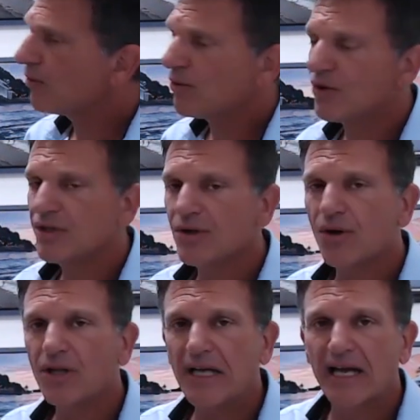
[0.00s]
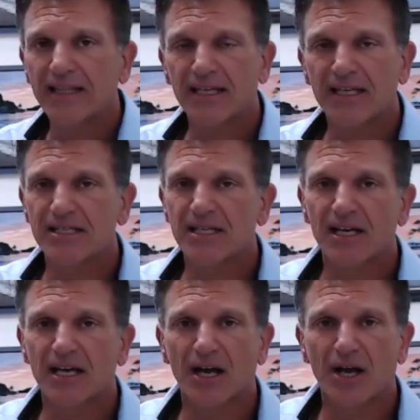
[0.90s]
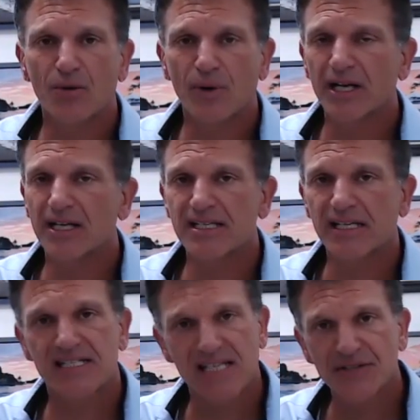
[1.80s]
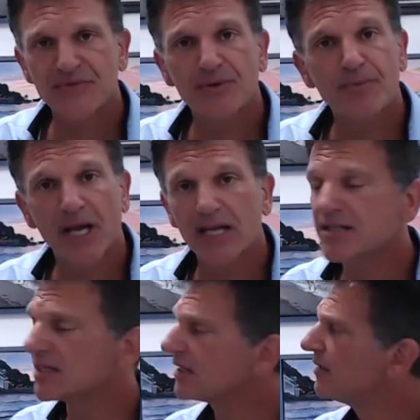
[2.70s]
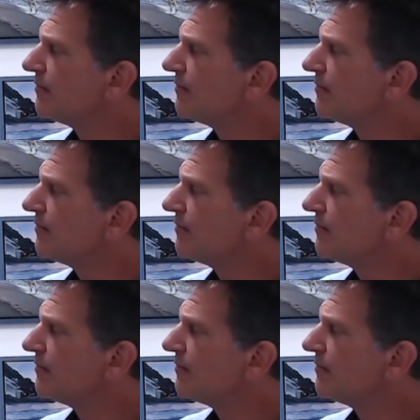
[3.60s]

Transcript: all in all, I think it's quite a successful painting.